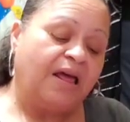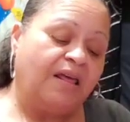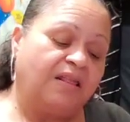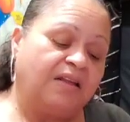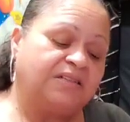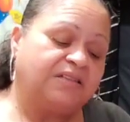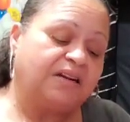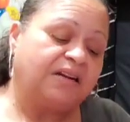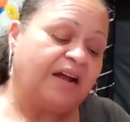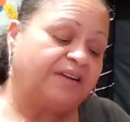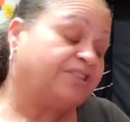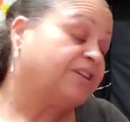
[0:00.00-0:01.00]
In this
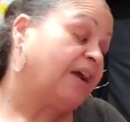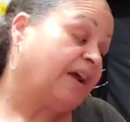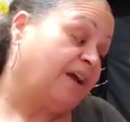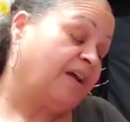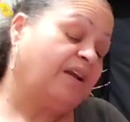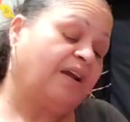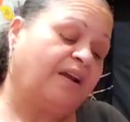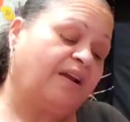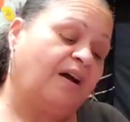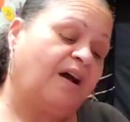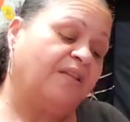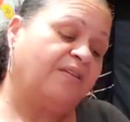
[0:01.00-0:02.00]
connection and
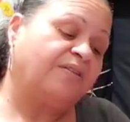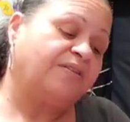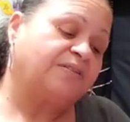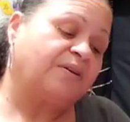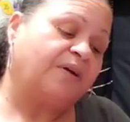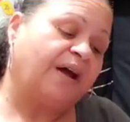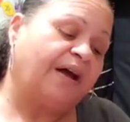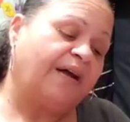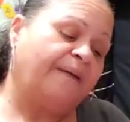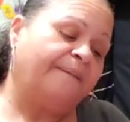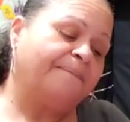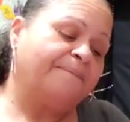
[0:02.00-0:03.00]
in others,
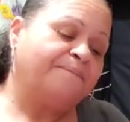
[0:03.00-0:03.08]
okay?